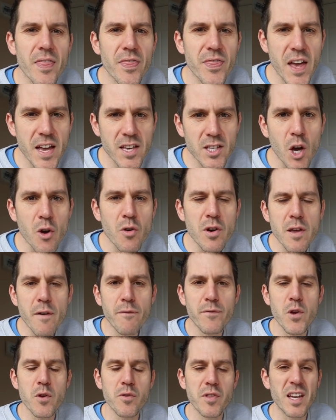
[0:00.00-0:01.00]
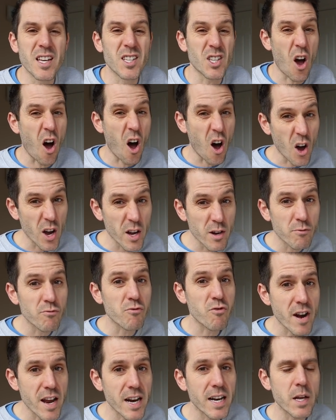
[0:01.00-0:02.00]
there's only a few things I
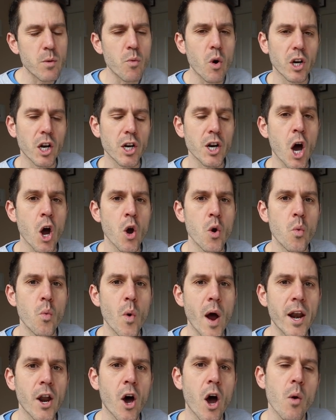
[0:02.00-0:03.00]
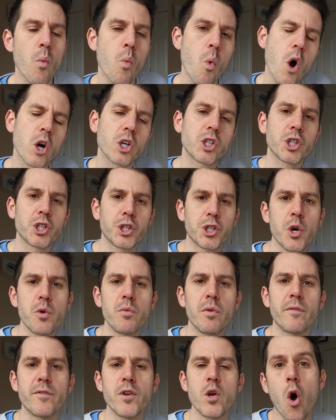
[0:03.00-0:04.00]
really want to know when I watch a shoe
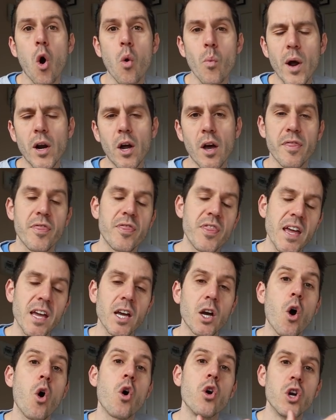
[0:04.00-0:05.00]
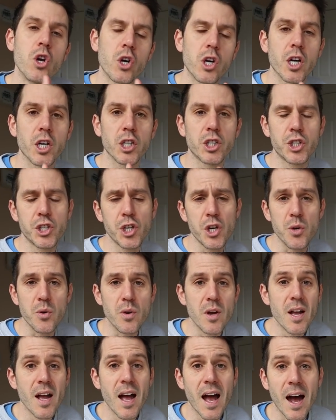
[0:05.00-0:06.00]
review or when I think or look at a
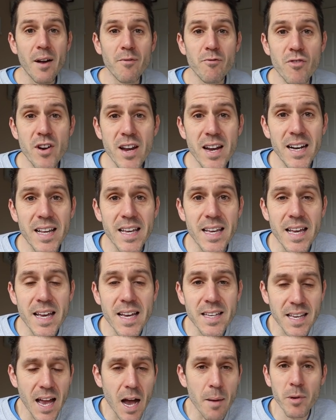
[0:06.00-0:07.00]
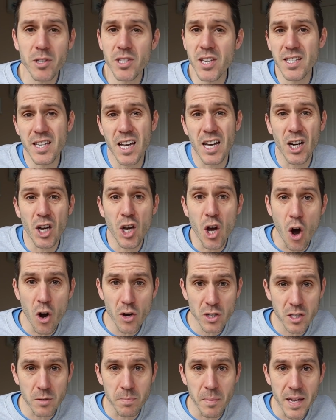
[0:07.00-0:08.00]
shoe. And really, it's how much is it going to
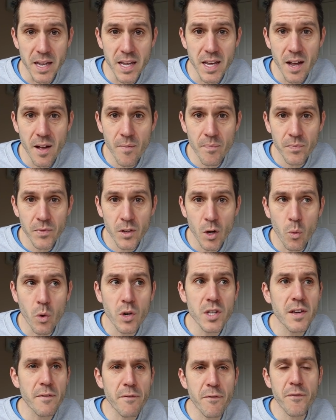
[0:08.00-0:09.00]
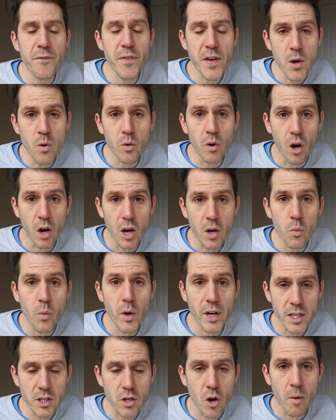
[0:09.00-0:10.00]
cost me? What does it feel like
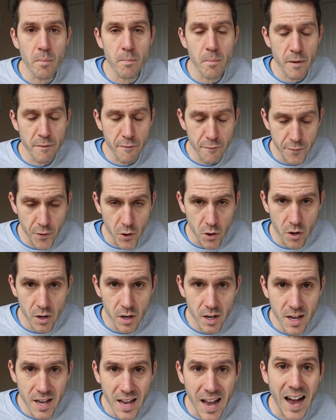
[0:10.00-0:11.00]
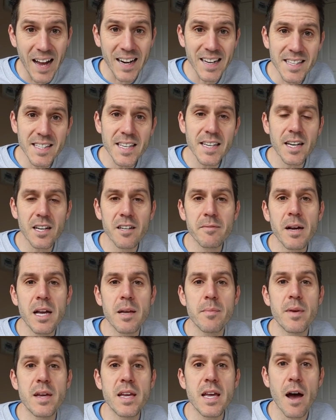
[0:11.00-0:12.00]
when it's on my foot? And is it going to
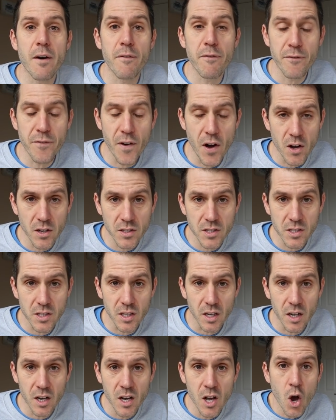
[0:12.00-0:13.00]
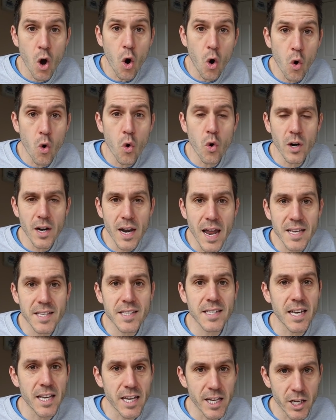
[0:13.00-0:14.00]
make me a faster or
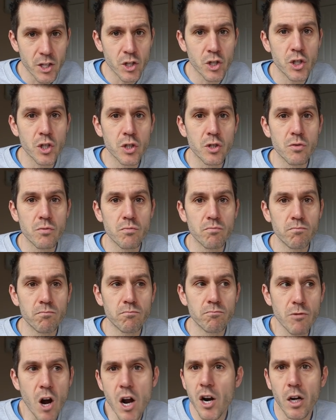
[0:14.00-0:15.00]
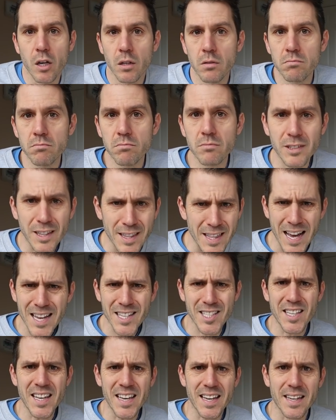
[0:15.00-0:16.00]
less injured runner?
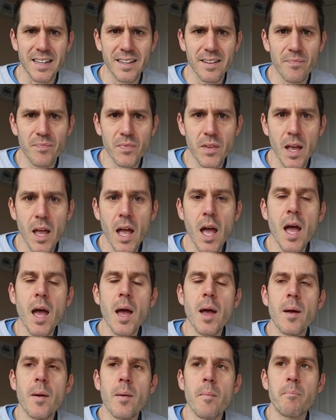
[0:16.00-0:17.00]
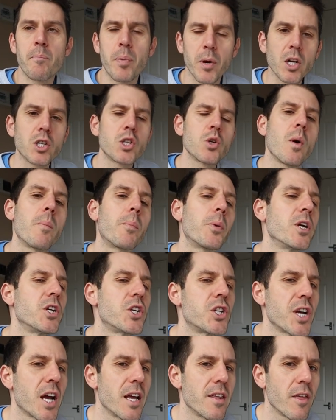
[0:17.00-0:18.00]
That's it. But I do
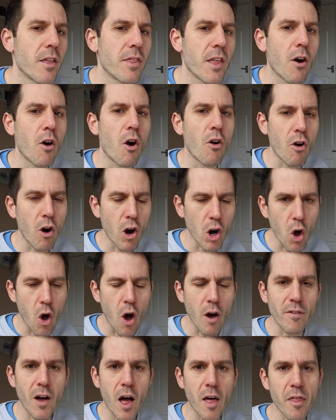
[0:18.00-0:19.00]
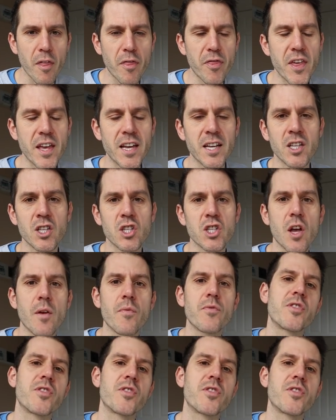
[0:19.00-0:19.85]
appreciate that there are a lot of other things